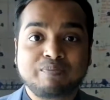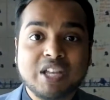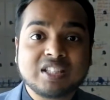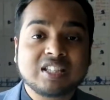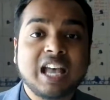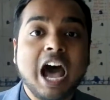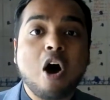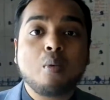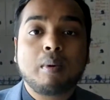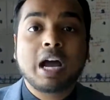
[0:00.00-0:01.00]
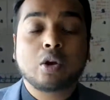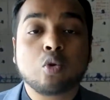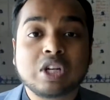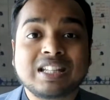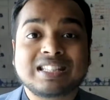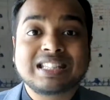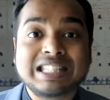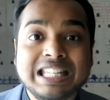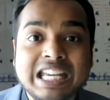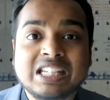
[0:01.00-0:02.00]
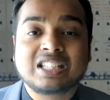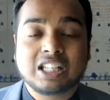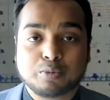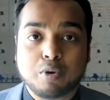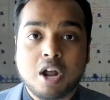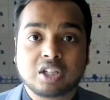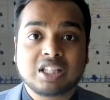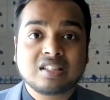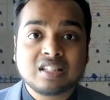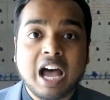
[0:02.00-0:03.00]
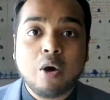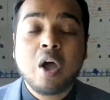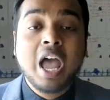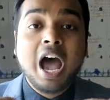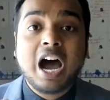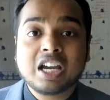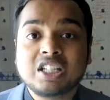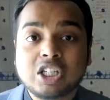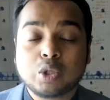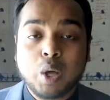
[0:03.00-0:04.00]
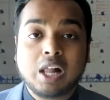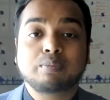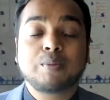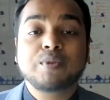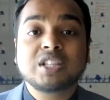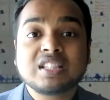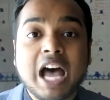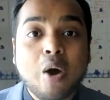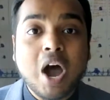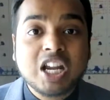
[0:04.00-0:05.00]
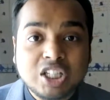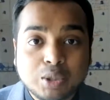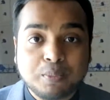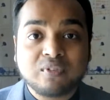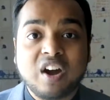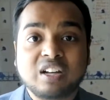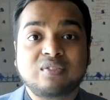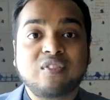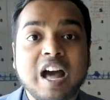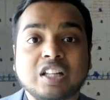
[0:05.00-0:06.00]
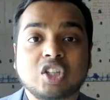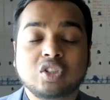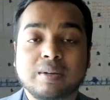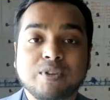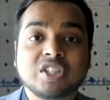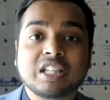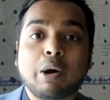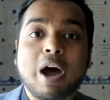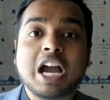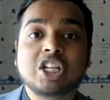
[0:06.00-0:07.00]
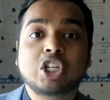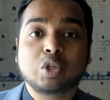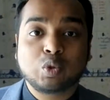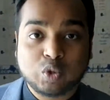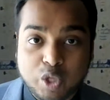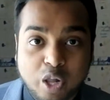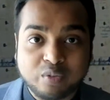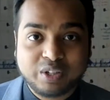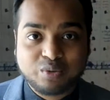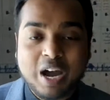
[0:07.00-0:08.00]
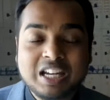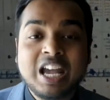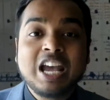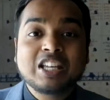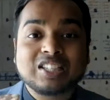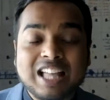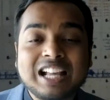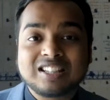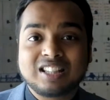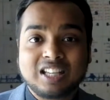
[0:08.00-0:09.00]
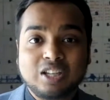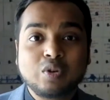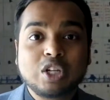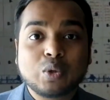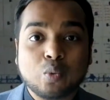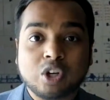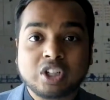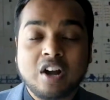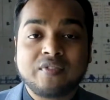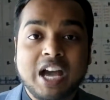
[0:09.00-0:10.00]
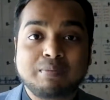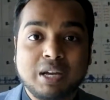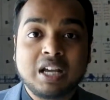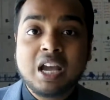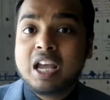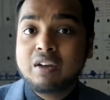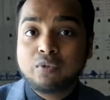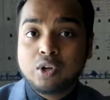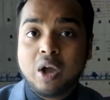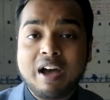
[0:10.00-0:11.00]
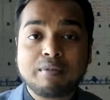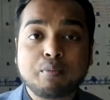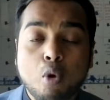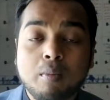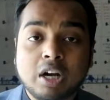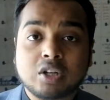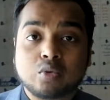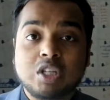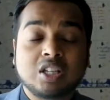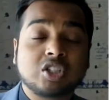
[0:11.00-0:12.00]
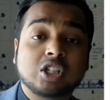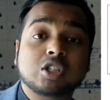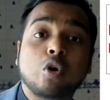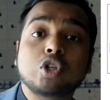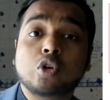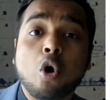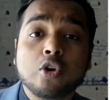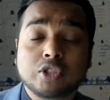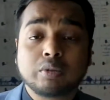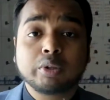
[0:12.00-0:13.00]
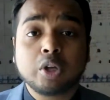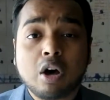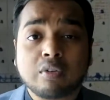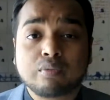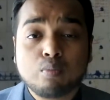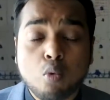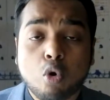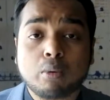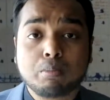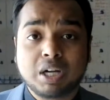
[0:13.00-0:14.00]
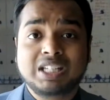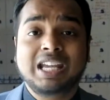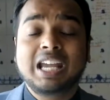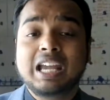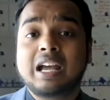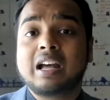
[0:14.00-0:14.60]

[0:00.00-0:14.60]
this is how my audience needs this product. This is how I need to help them. This is how I need to provide value to them. This is how I need to solve it, right? So that's the thing. You need to work on that bit. If you have a poor market research, it's going to cost you a lot of more money,